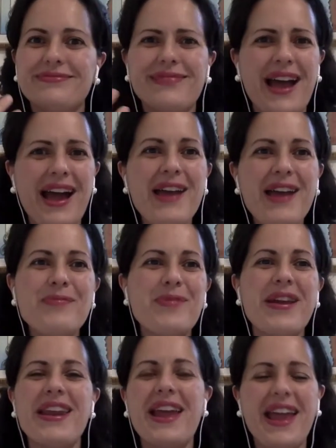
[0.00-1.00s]
I
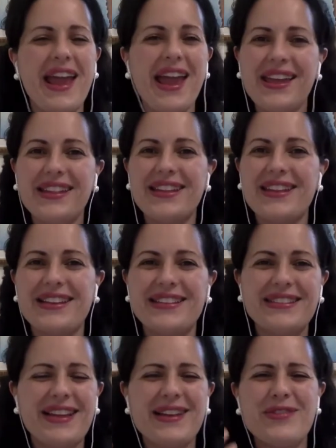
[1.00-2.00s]
went ahead and I
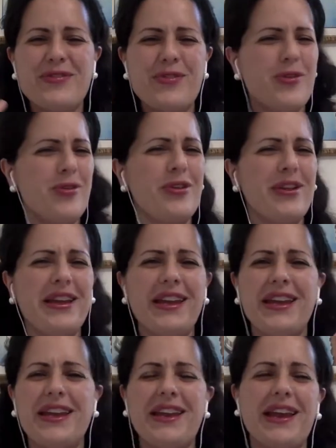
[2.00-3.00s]
started
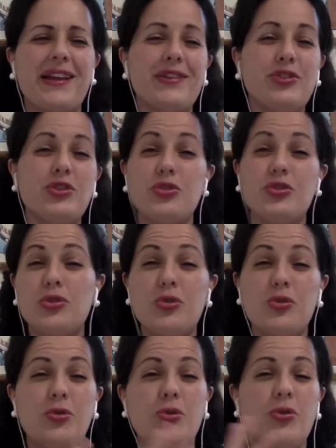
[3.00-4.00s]
Googling and
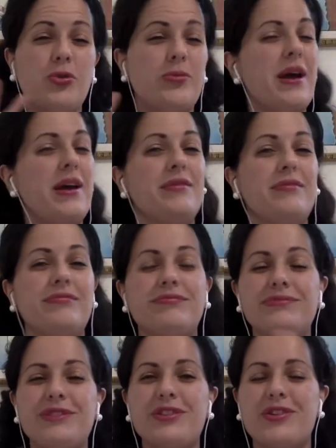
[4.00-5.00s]
YouTube
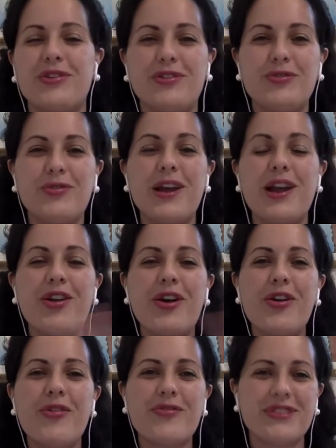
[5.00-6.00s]
and, you know, doing a
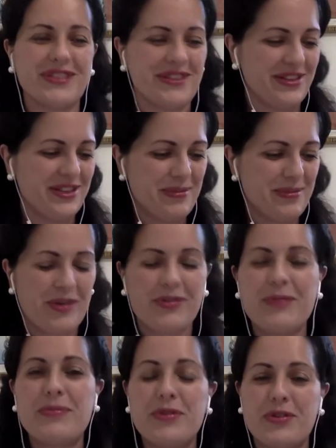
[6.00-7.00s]
lot of research about
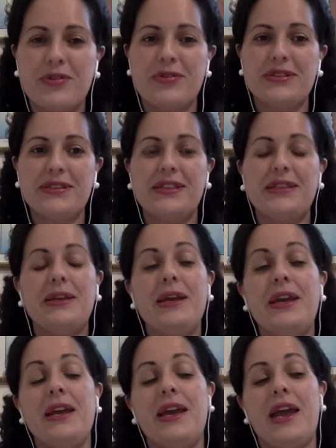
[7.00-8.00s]
cryptocurrency.
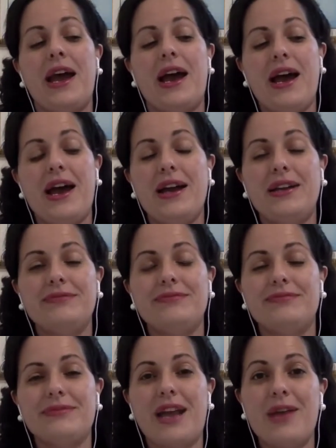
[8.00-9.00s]

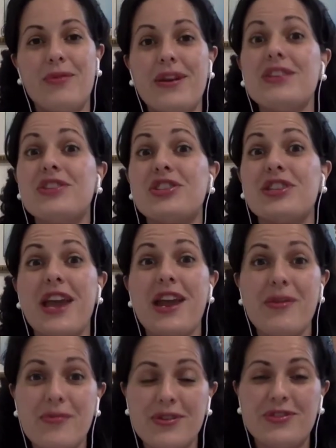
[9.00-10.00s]
And I want to
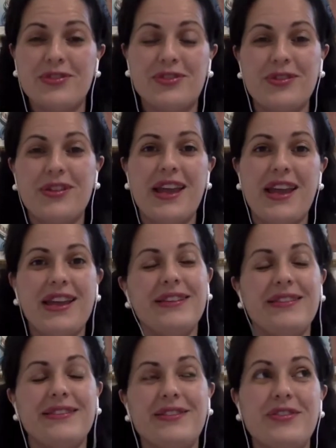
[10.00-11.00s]
share with you
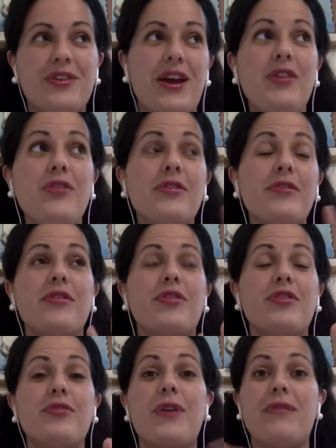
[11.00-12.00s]
today, you know, I look
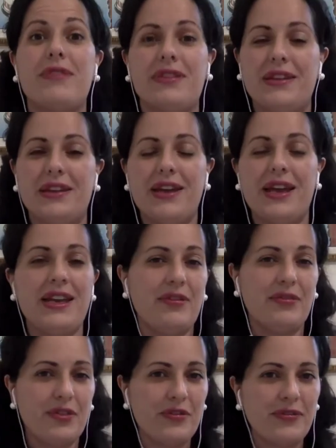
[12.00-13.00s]
through everything. And
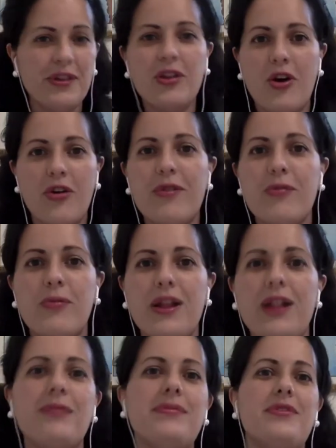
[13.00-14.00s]
if you feel
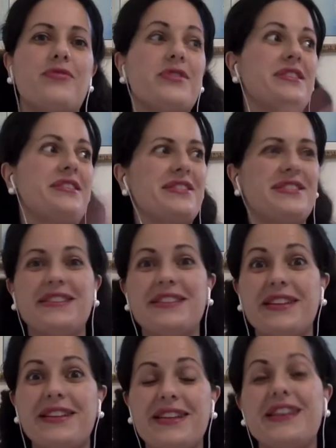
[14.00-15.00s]
overwhelmed researching
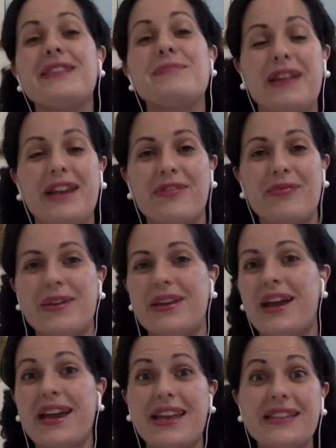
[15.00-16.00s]
these things, believe me,
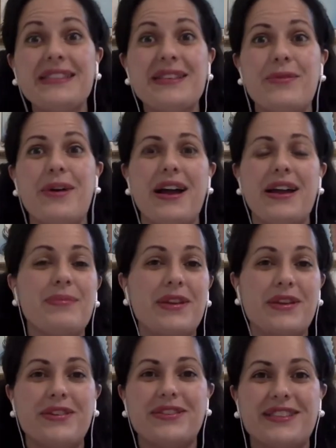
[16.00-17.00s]
I can see why,
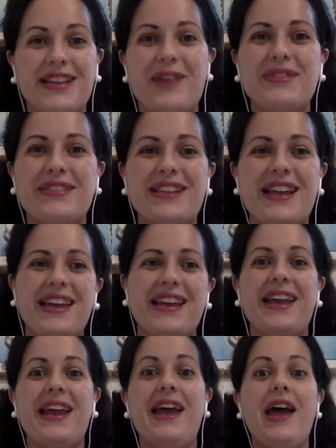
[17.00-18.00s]
because I was like,
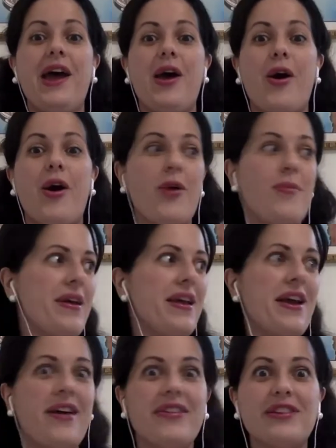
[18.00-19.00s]
oh my
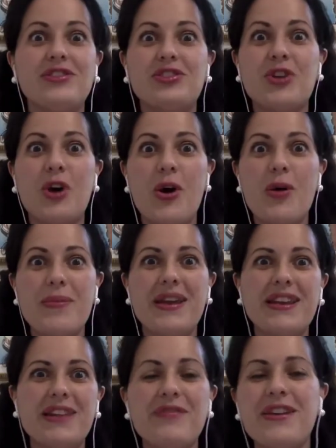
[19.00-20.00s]
God, there's so
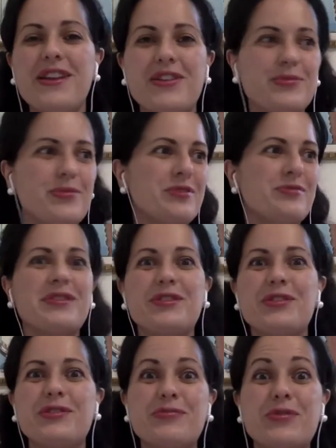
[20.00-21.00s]
many videos.
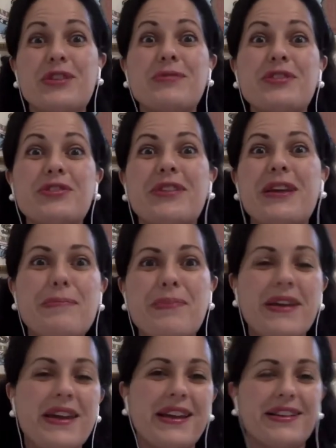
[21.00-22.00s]
Which one should I
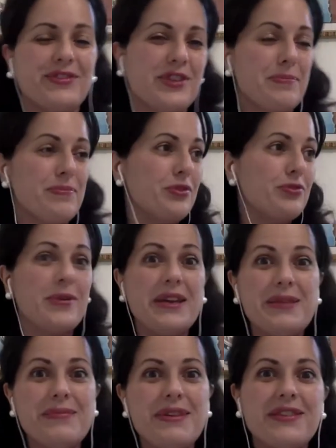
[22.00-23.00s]
pick? Should I put
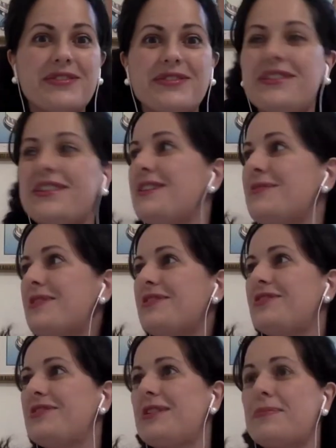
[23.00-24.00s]
20 minutes on this one?
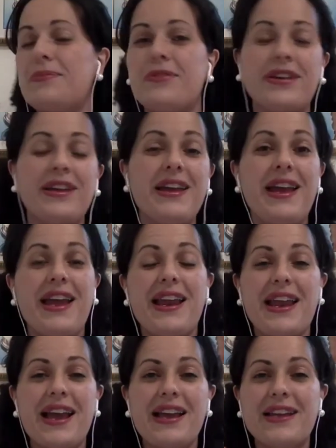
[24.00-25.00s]
Should I put,
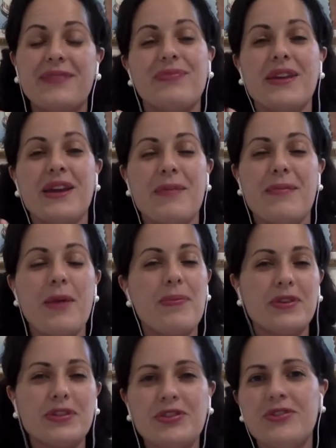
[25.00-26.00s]
like, my
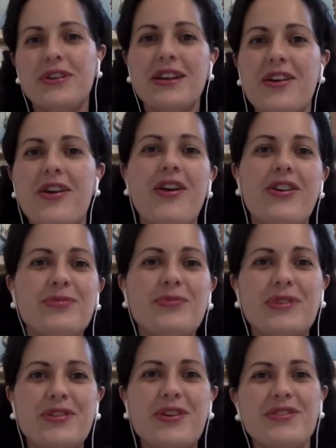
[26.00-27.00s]
opportunity cost
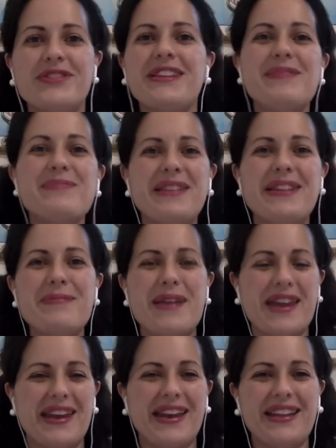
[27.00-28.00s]
was constantly being
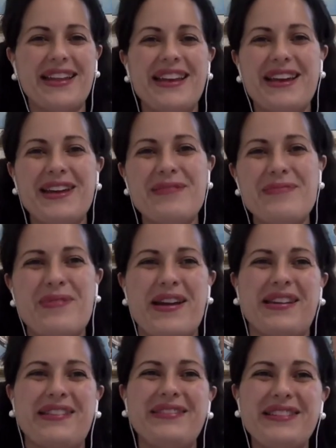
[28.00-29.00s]
debated,
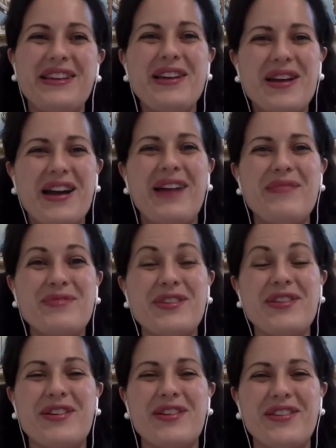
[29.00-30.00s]
but, you
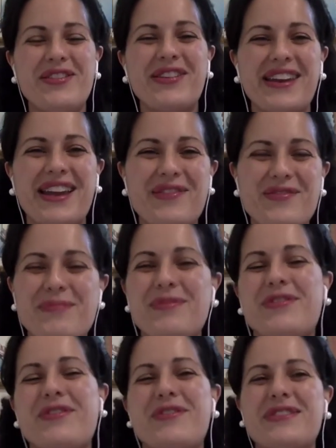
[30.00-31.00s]
know, looking at
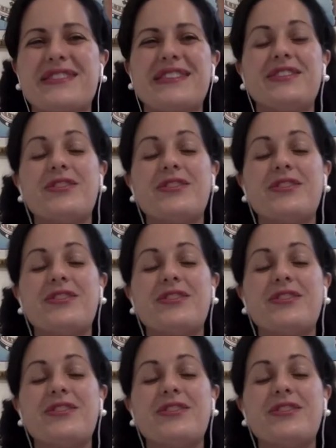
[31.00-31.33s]
cryptocurrency.